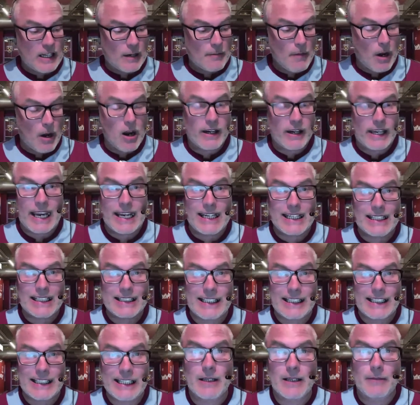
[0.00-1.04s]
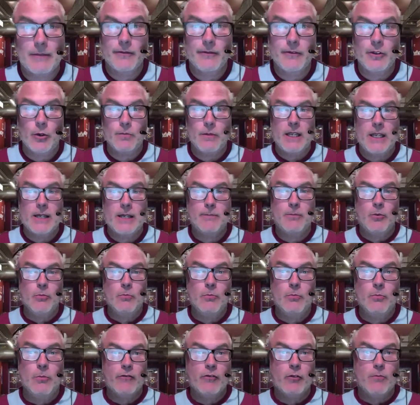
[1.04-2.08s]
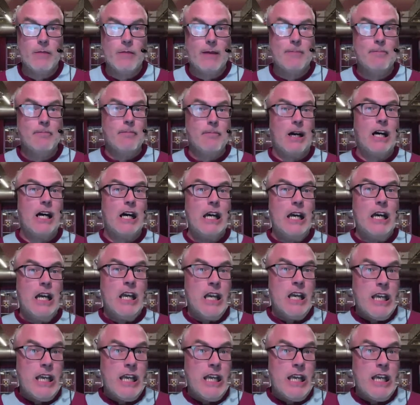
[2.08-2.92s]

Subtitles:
Now, Mark Kennedy, some of you people might remember,